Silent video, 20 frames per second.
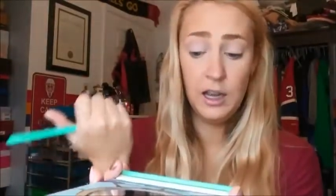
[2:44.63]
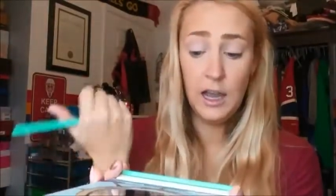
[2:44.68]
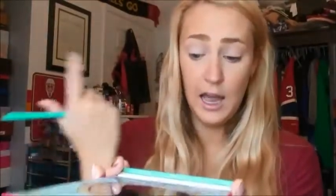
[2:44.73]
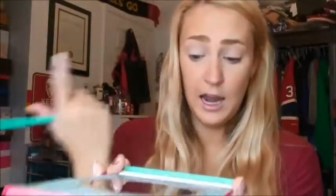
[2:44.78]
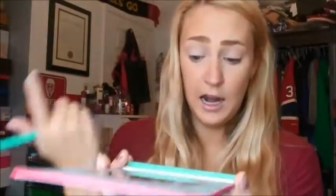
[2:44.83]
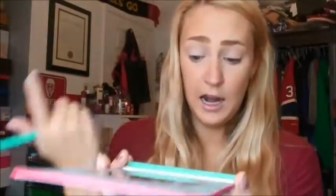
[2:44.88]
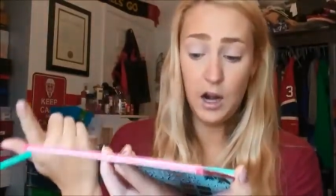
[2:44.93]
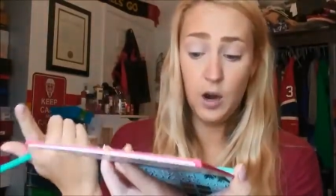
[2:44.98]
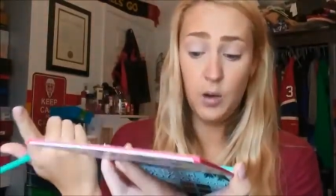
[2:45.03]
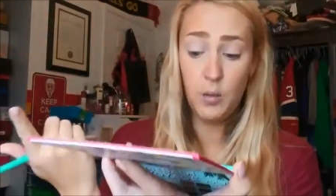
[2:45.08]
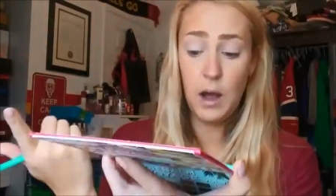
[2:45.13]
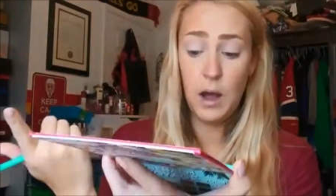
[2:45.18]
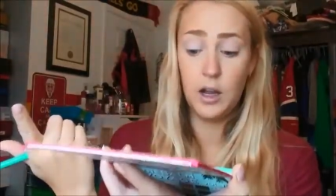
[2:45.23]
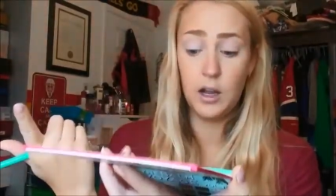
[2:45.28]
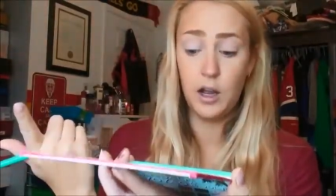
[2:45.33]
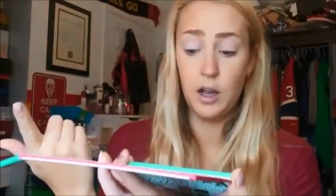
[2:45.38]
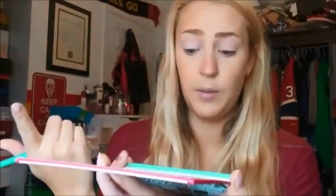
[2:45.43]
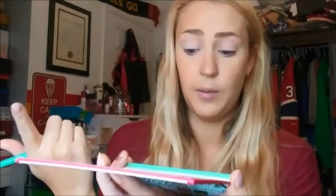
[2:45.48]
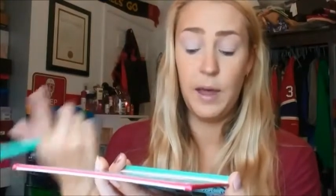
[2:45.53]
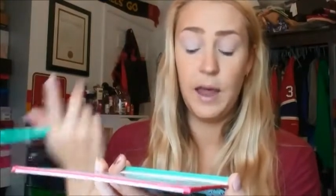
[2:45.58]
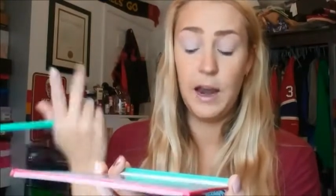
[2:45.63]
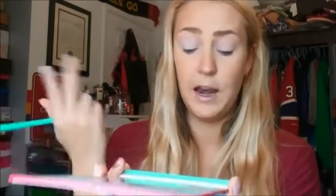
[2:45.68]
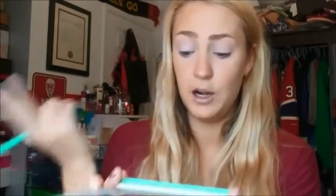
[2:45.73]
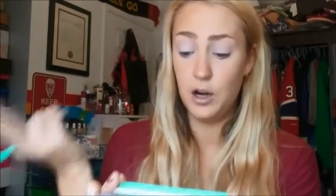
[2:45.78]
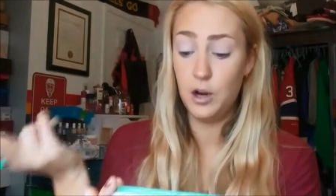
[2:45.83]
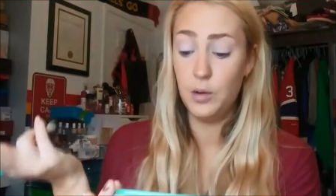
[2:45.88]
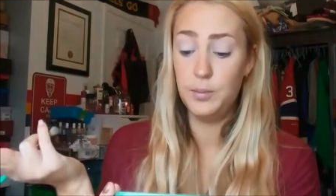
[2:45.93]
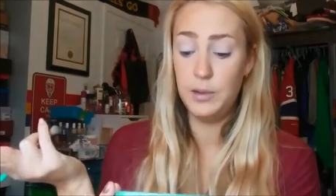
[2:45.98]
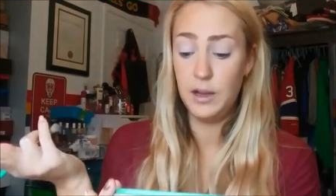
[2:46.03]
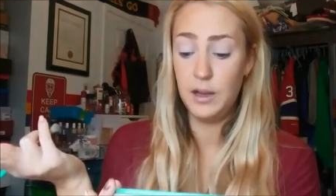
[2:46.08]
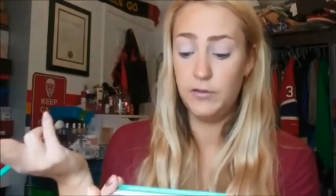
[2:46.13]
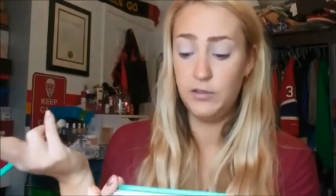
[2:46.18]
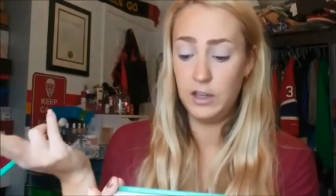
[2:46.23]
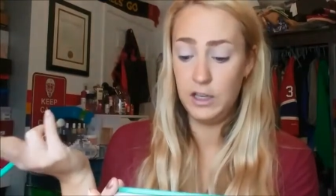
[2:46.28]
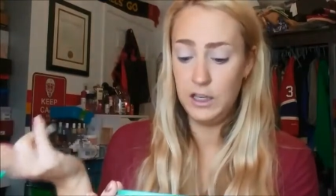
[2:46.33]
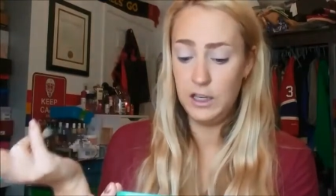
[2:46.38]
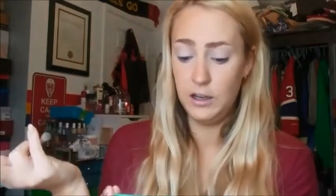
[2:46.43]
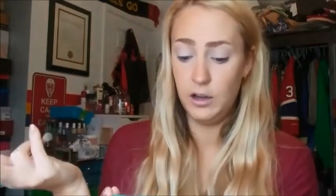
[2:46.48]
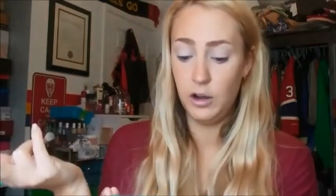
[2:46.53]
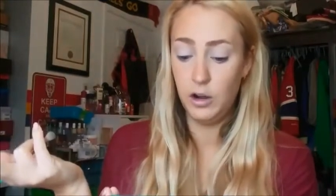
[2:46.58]
and I know welcome, and I know
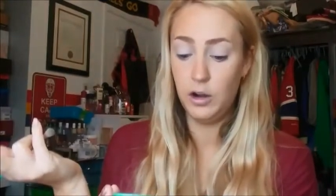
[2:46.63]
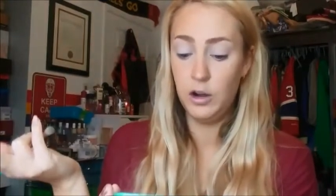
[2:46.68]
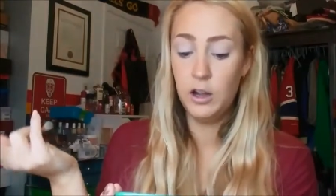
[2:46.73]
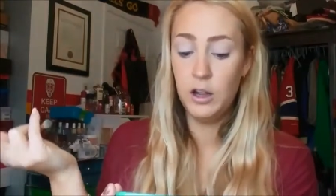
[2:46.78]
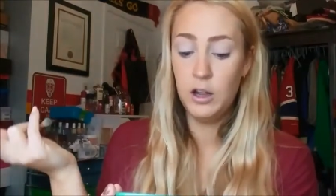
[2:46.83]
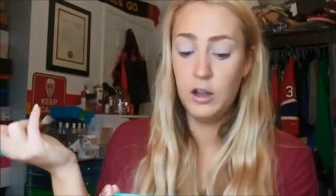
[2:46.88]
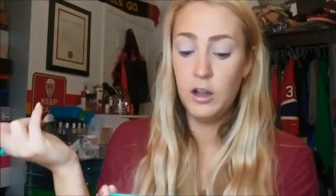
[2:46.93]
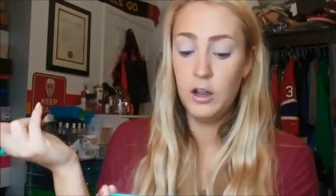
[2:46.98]
bienvenido.